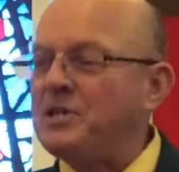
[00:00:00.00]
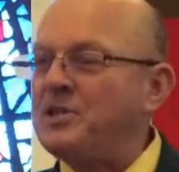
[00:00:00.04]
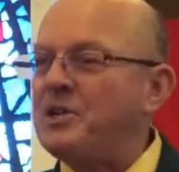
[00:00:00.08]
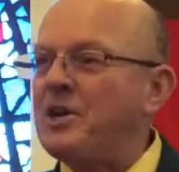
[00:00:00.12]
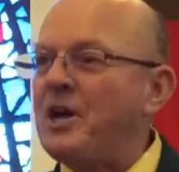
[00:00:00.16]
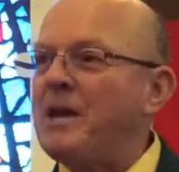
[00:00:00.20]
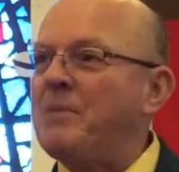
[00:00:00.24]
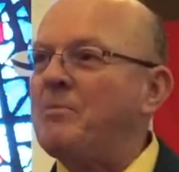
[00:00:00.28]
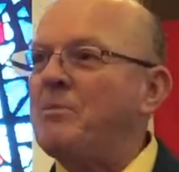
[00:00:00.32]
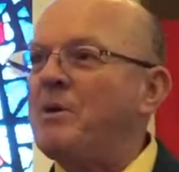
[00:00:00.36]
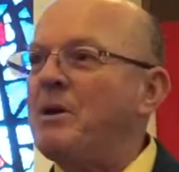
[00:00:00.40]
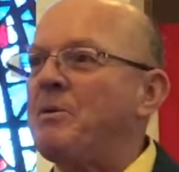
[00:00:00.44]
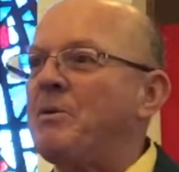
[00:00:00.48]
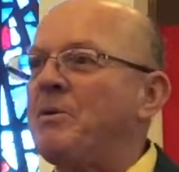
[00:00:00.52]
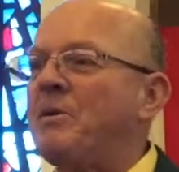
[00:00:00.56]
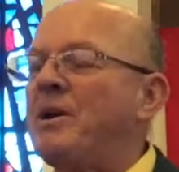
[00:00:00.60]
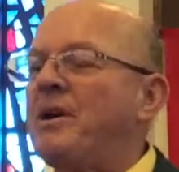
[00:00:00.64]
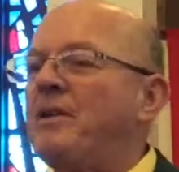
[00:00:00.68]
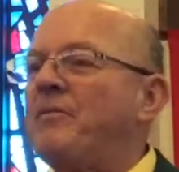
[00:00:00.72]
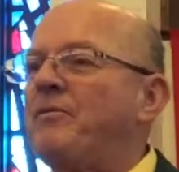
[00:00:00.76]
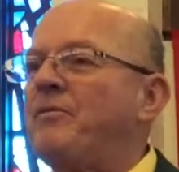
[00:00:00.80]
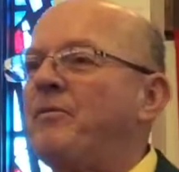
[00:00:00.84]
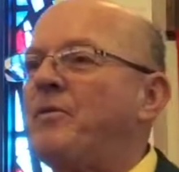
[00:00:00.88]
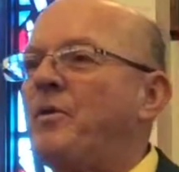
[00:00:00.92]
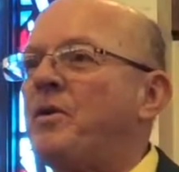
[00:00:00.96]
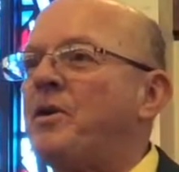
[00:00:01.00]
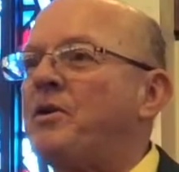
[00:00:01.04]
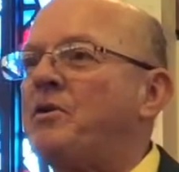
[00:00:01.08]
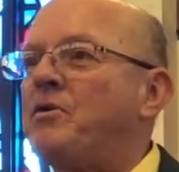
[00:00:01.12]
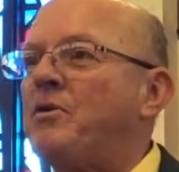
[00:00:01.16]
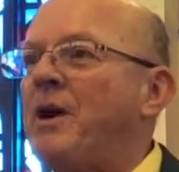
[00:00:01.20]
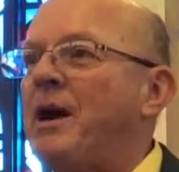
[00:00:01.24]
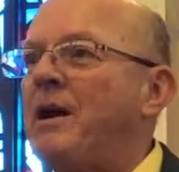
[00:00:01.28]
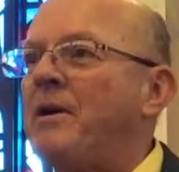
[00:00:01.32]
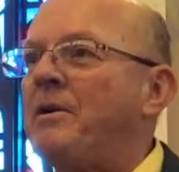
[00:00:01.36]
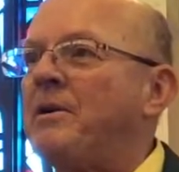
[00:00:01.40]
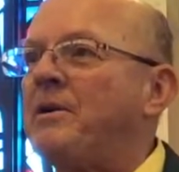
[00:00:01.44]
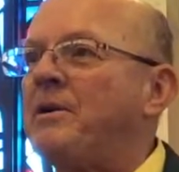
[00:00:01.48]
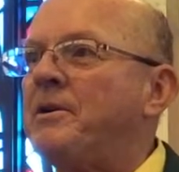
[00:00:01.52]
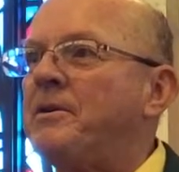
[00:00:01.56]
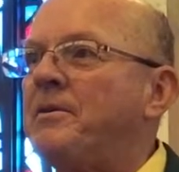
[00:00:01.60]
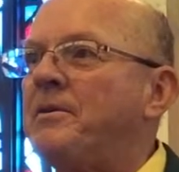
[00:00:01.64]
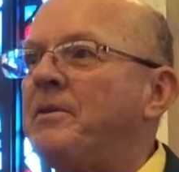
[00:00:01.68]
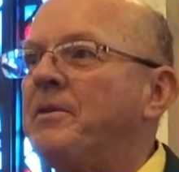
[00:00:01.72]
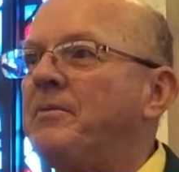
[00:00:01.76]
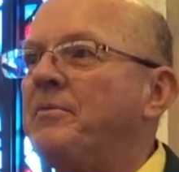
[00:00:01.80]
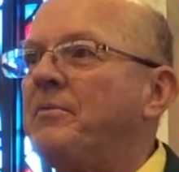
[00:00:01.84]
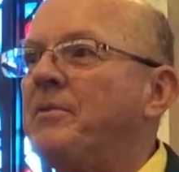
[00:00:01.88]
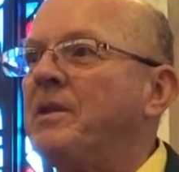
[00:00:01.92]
time we were at Fort Crowder